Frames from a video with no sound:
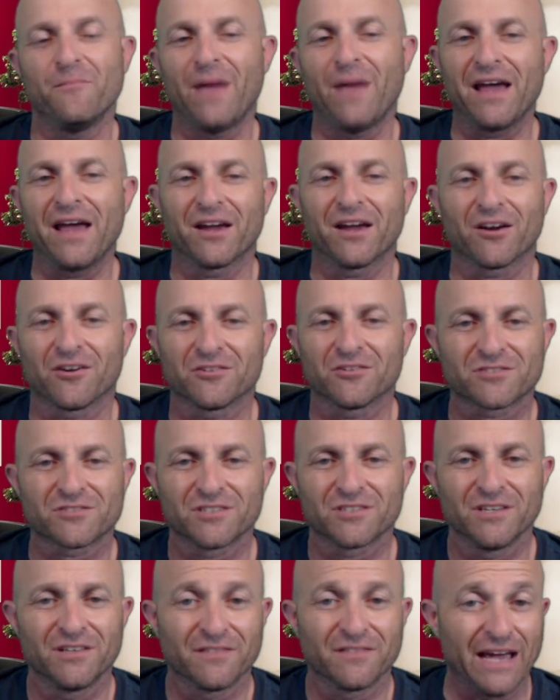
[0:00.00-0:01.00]
mayors
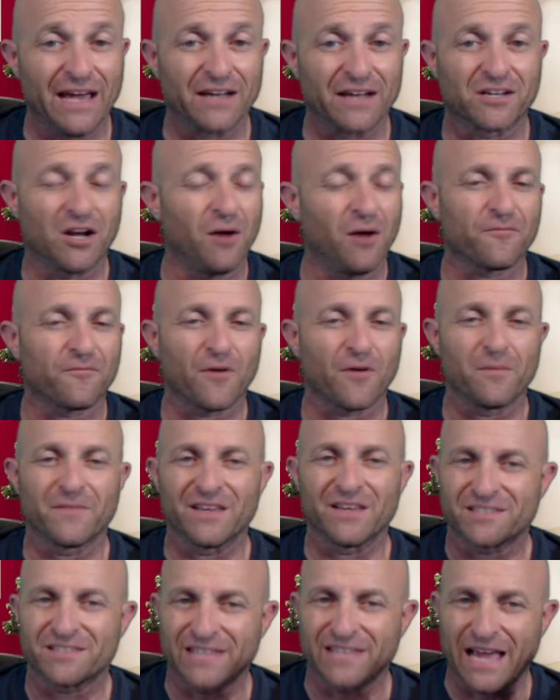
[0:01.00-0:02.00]
that come from
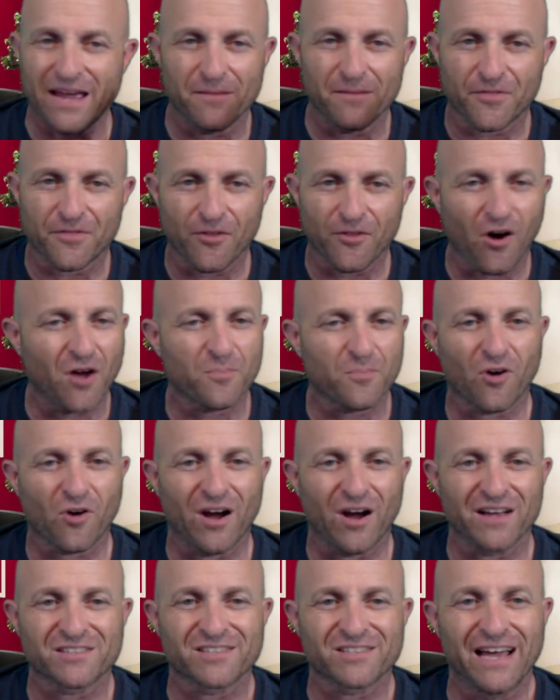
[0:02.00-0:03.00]
the same thought
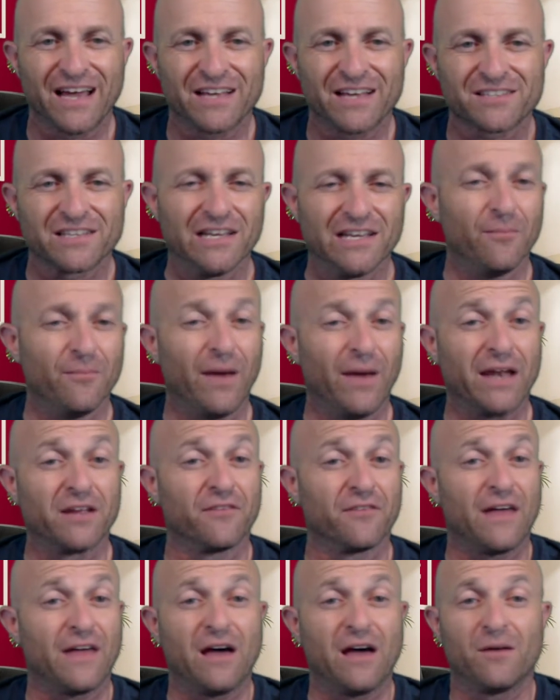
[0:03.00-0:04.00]
process, many
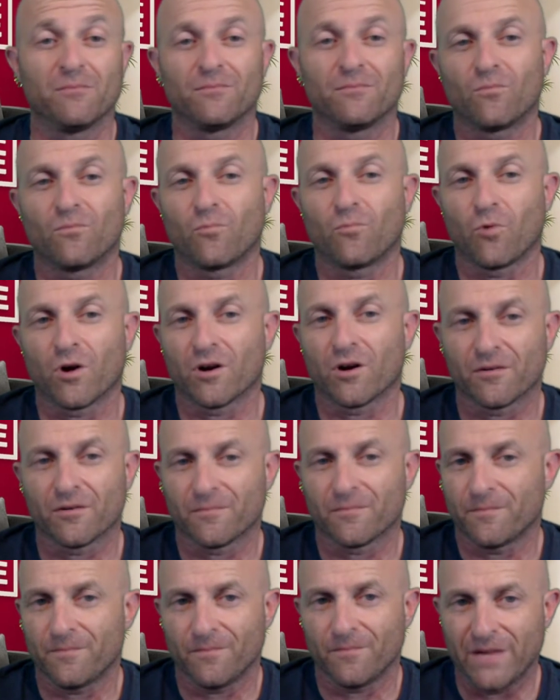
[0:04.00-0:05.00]
of them were
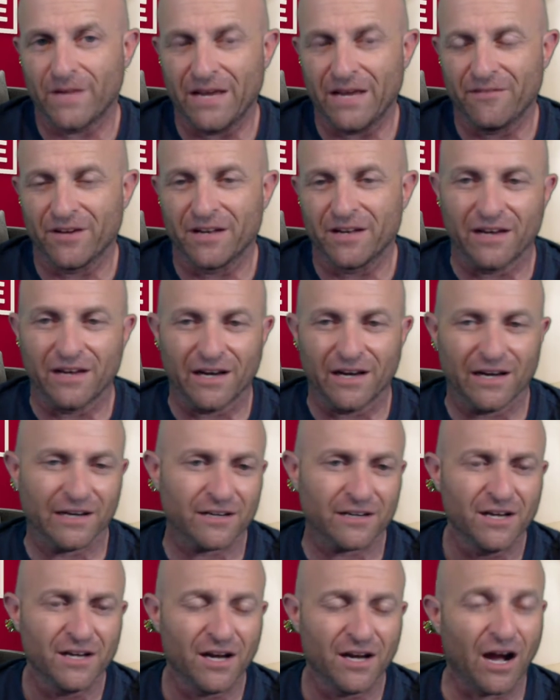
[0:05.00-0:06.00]
even
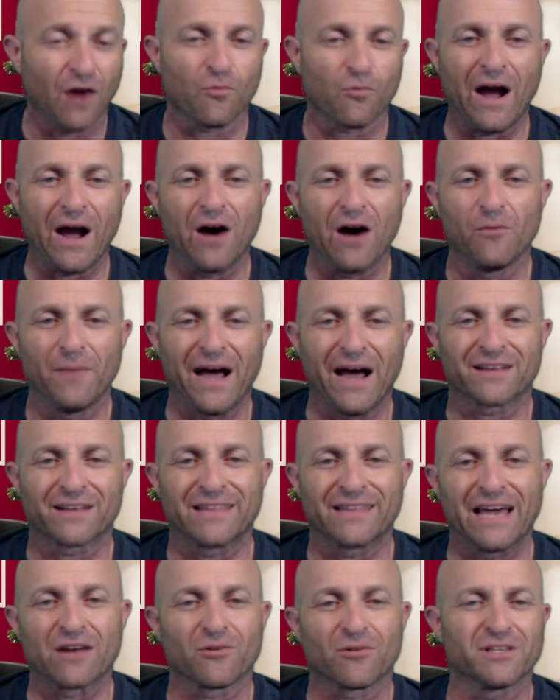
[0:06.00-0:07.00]
around back
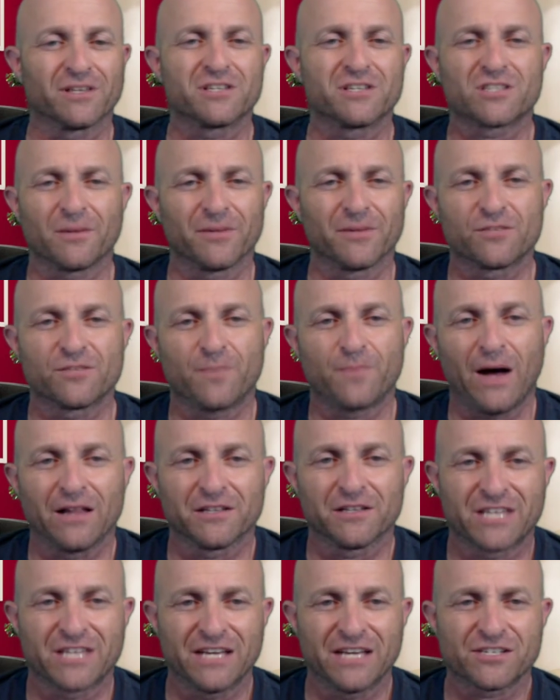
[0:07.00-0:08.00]
then, or at least some of these
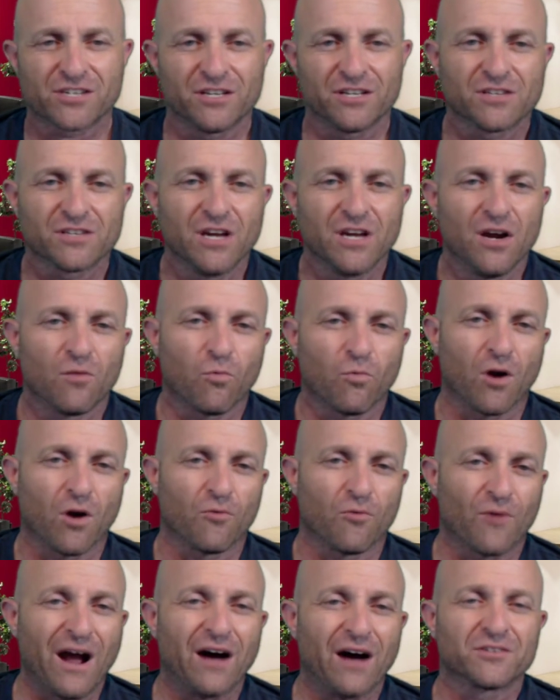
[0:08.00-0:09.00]
politicians were
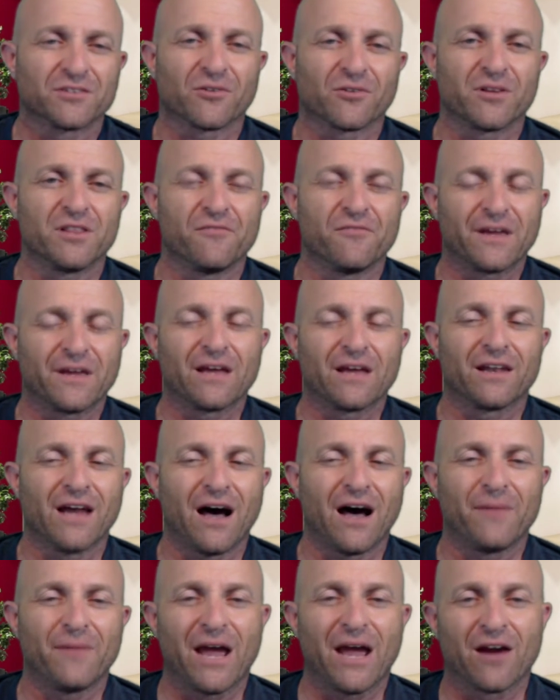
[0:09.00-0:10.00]
around during the
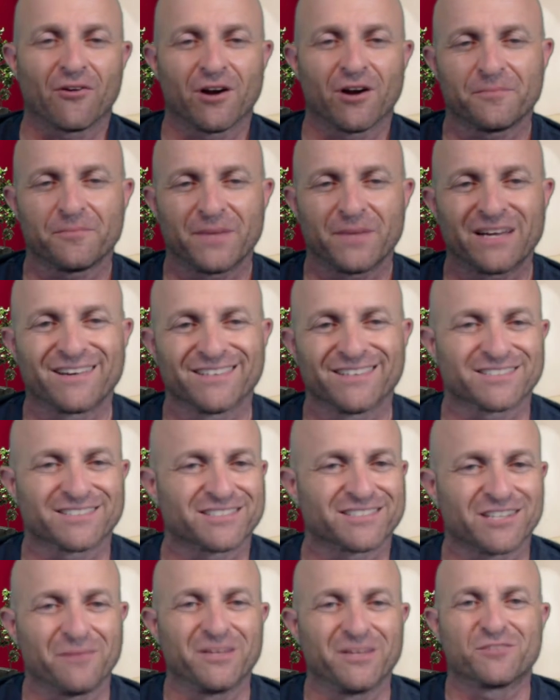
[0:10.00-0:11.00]
Vietnam era, because
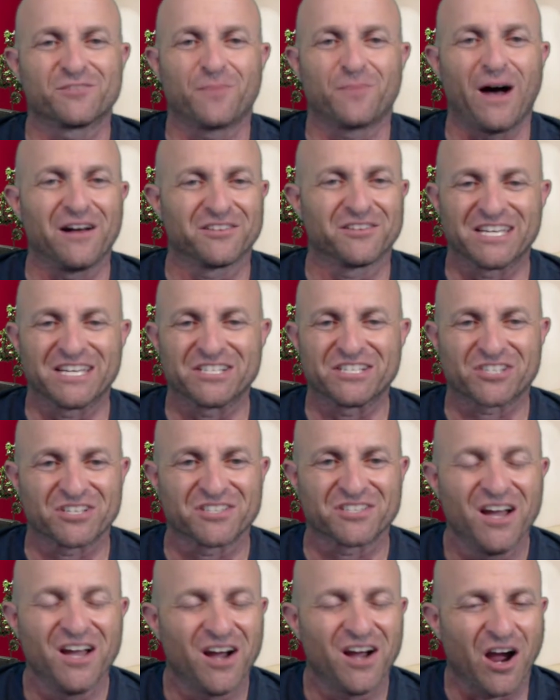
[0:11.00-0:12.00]
some of these politicians
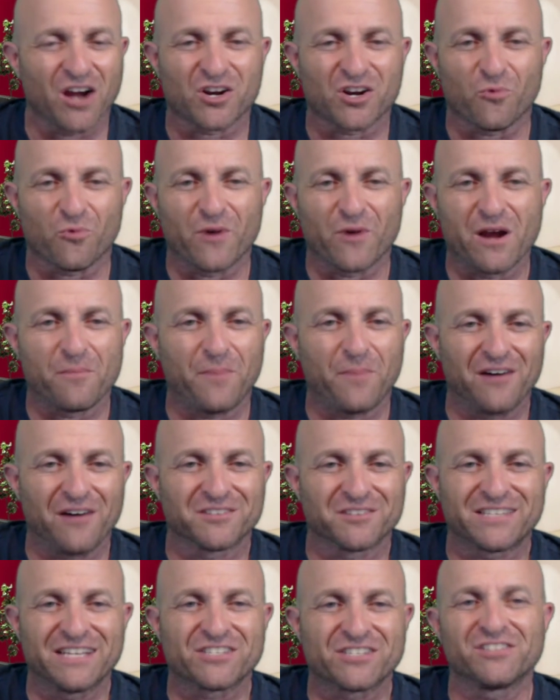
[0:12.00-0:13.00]
are career
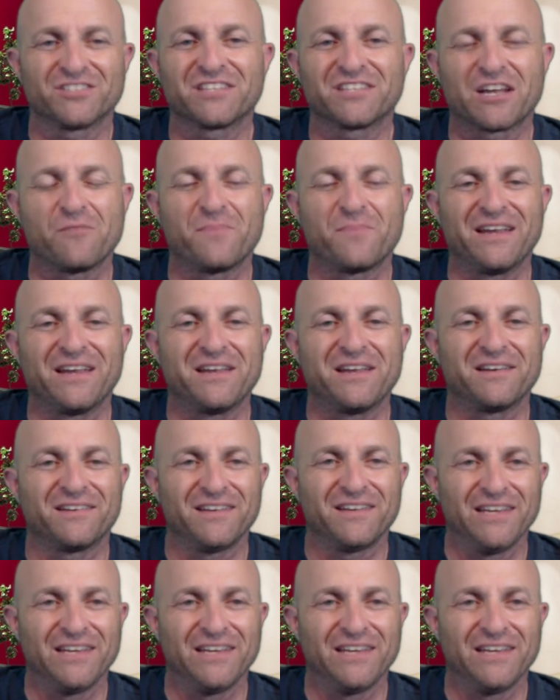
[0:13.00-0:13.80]
politicians that have been